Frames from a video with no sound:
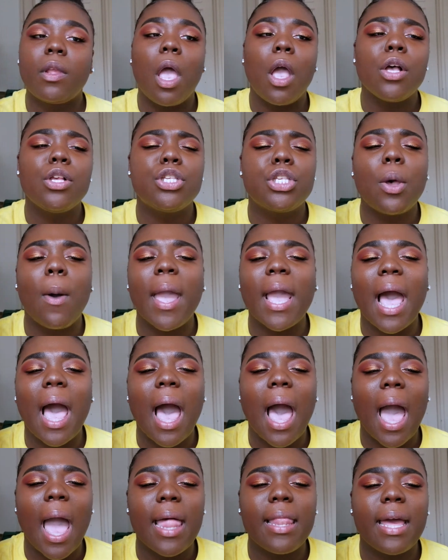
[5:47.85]
So I
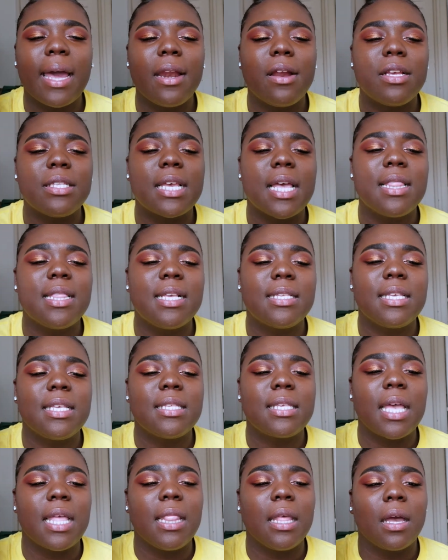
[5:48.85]
got highlighters, and this
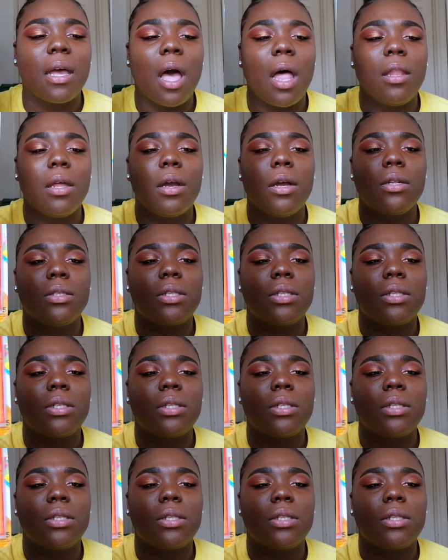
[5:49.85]
is in the colors